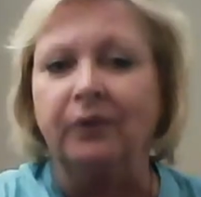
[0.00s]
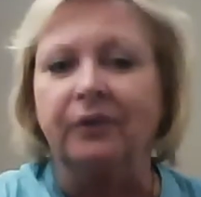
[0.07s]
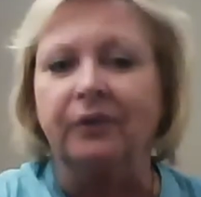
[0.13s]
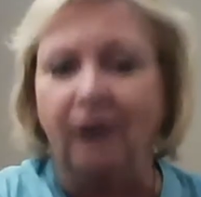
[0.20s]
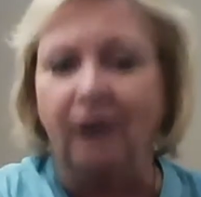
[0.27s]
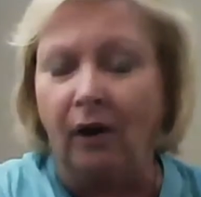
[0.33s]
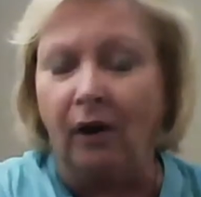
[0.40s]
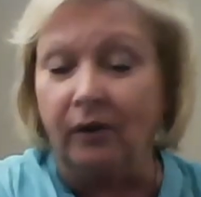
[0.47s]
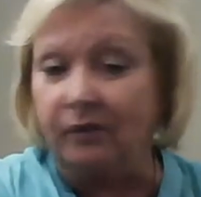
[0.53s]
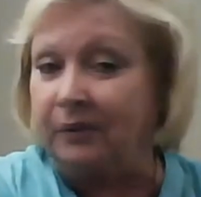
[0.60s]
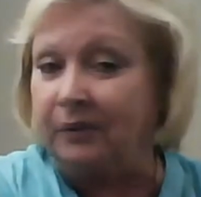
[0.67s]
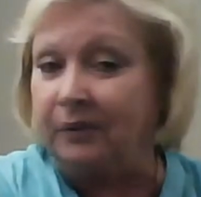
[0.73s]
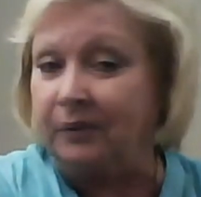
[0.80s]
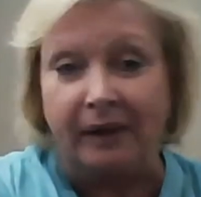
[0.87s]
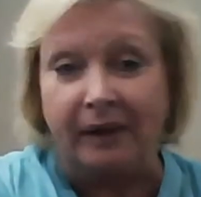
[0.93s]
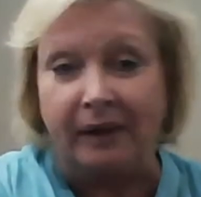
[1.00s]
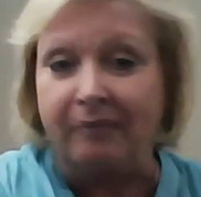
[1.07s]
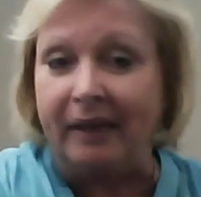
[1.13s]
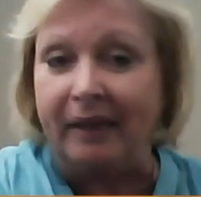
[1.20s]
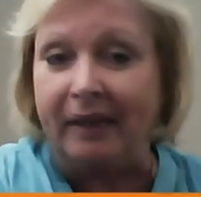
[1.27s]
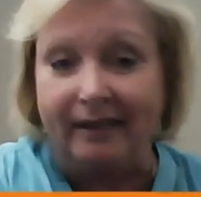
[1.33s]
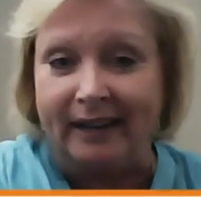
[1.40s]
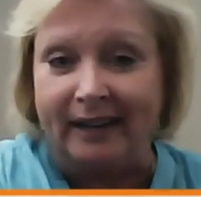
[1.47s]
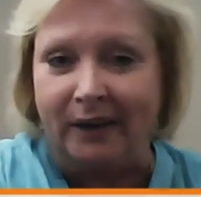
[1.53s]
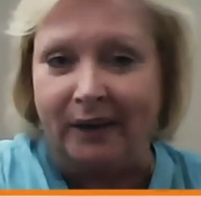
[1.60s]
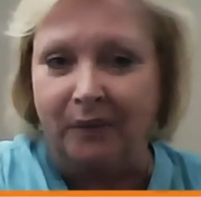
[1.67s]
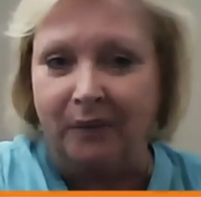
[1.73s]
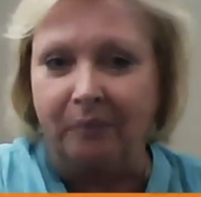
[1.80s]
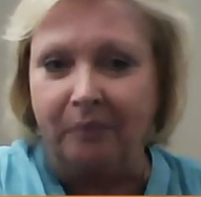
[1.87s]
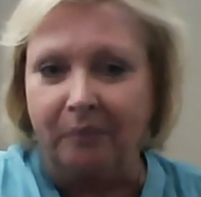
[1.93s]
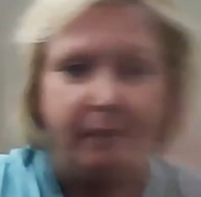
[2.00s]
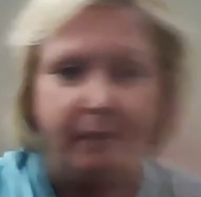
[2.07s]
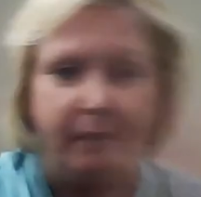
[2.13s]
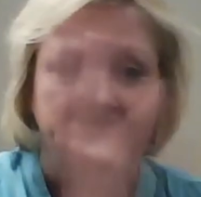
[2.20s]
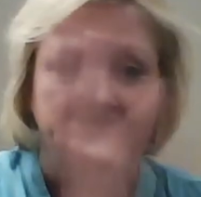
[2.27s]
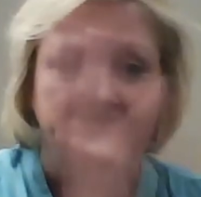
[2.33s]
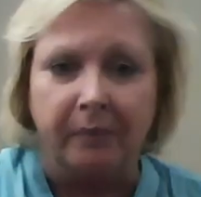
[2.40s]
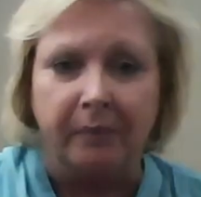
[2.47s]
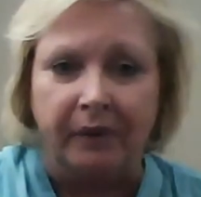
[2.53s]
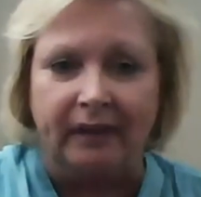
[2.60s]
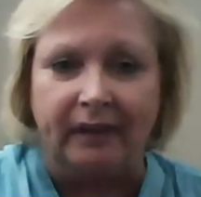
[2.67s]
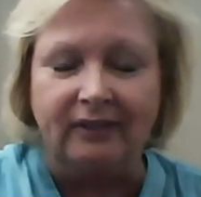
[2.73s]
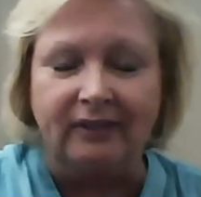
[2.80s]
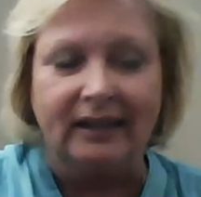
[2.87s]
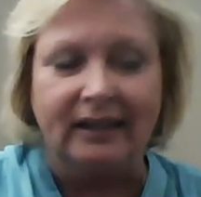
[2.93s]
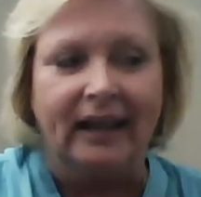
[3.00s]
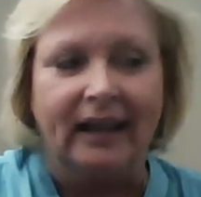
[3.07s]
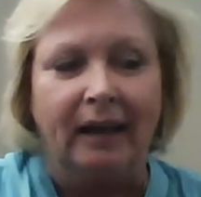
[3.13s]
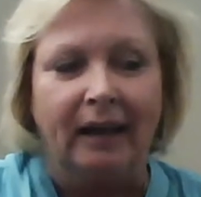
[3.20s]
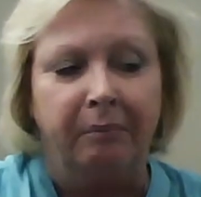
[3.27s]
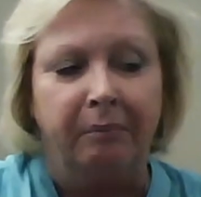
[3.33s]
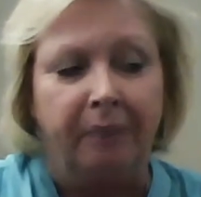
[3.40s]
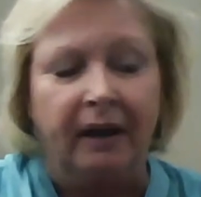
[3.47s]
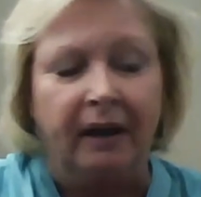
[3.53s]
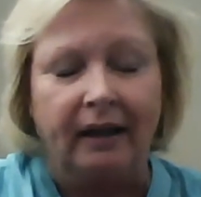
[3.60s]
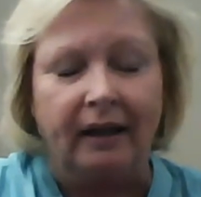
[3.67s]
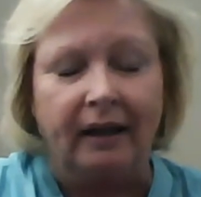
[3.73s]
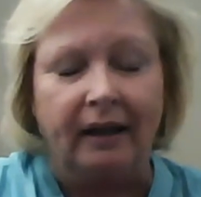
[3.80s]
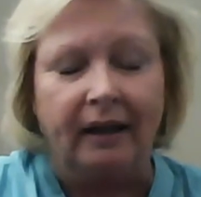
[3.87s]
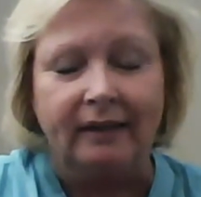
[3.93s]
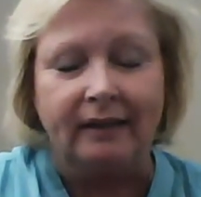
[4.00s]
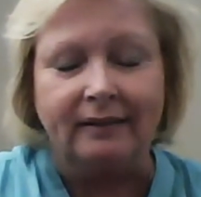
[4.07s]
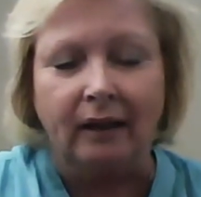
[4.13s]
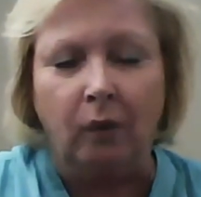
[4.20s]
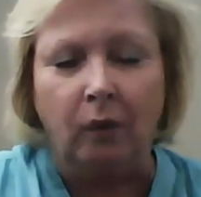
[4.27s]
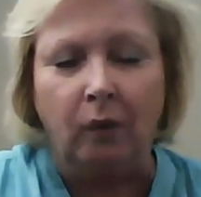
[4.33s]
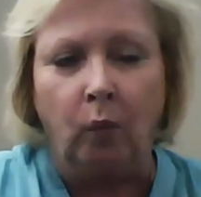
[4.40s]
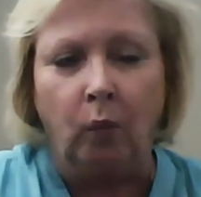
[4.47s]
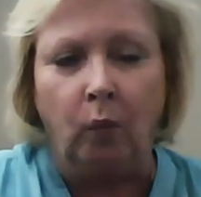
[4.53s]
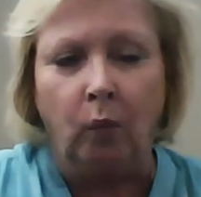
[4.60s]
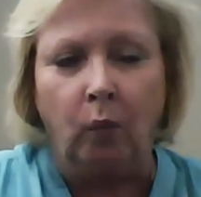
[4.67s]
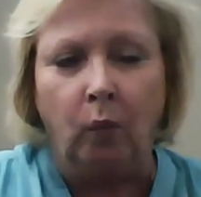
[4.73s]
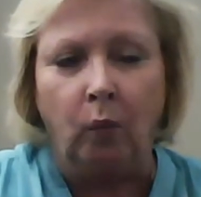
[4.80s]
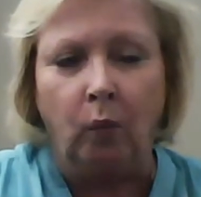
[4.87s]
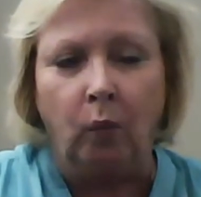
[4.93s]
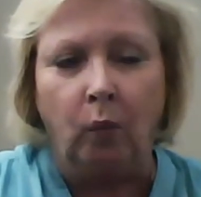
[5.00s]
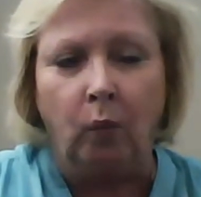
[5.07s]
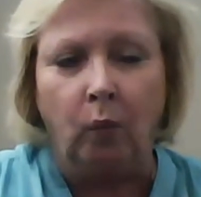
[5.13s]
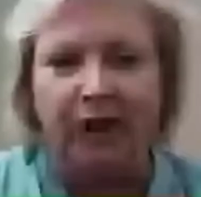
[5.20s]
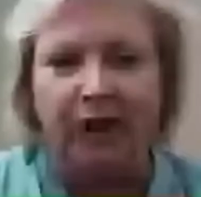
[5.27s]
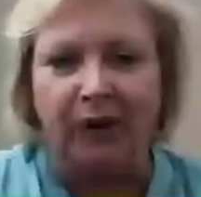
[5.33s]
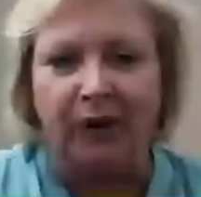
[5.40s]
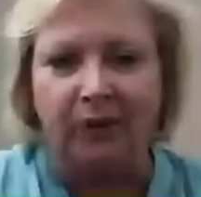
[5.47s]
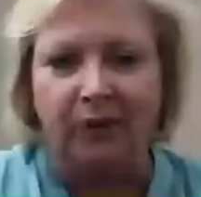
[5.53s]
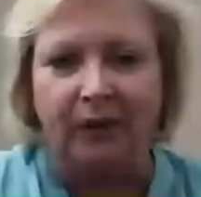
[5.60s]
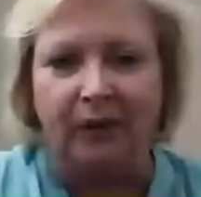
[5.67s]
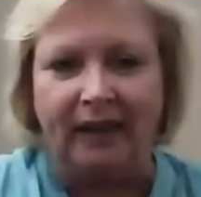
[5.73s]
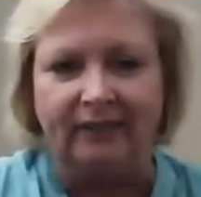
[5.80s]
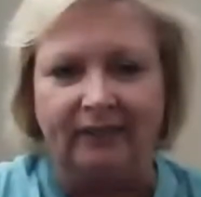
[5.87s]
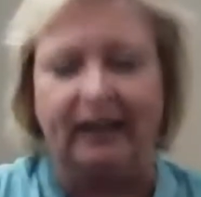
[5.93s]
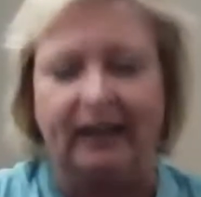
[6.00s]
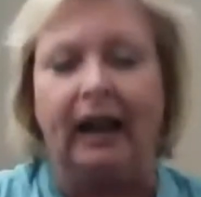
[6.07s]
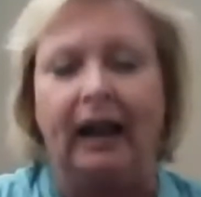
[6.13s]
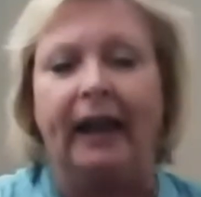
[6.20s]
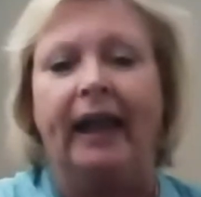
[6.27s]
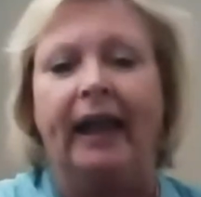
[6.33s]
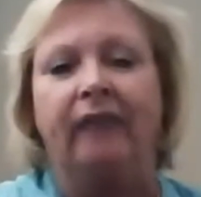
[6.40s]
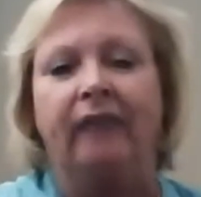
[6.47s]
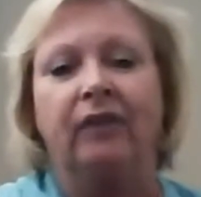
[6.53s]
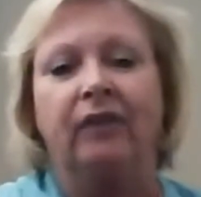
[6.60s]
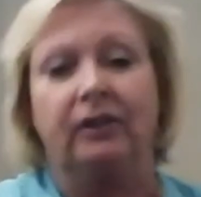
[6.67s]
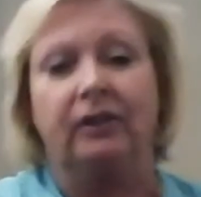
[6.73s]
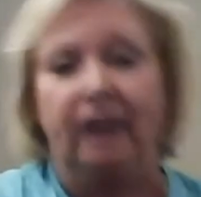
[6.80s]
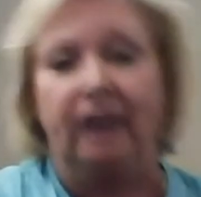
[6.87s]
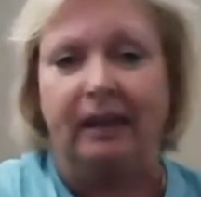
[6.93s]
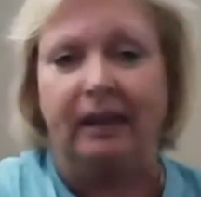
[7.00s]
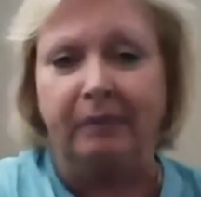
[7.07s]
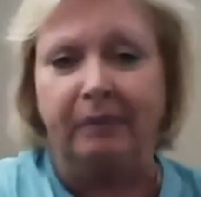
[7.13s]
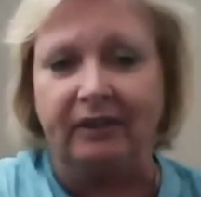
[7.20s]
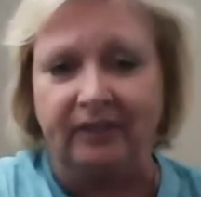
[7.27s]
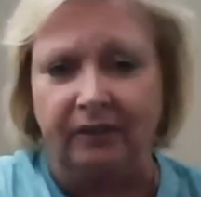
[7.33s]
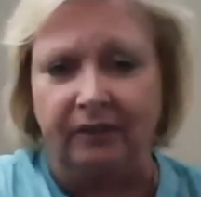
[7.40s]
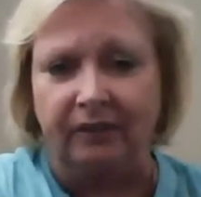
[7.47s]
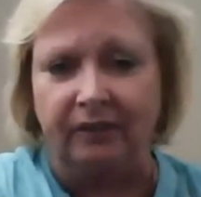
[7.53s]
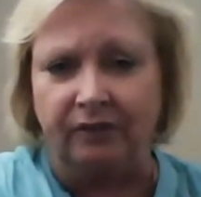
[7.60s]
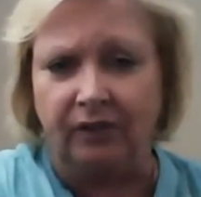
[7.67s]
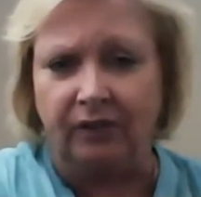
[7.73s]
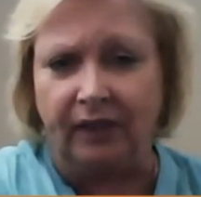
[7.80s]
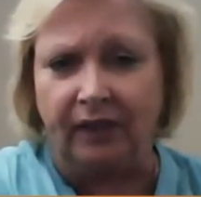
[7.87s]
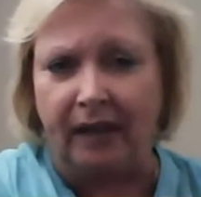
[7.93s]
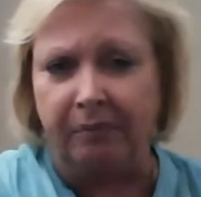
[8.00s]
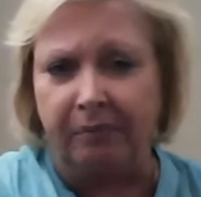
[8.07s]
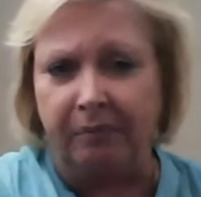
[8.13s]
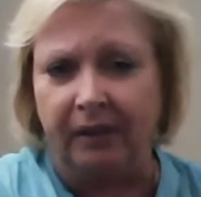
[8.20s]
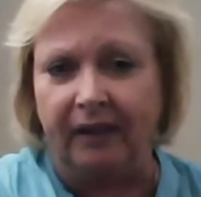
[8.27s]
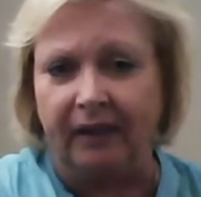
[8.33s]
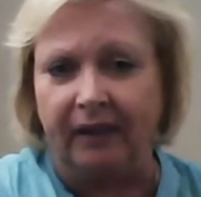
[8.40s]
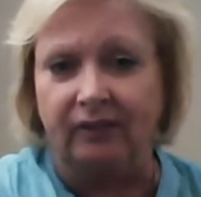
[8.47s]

have baby memories, but what I know is that I have taken myself to that place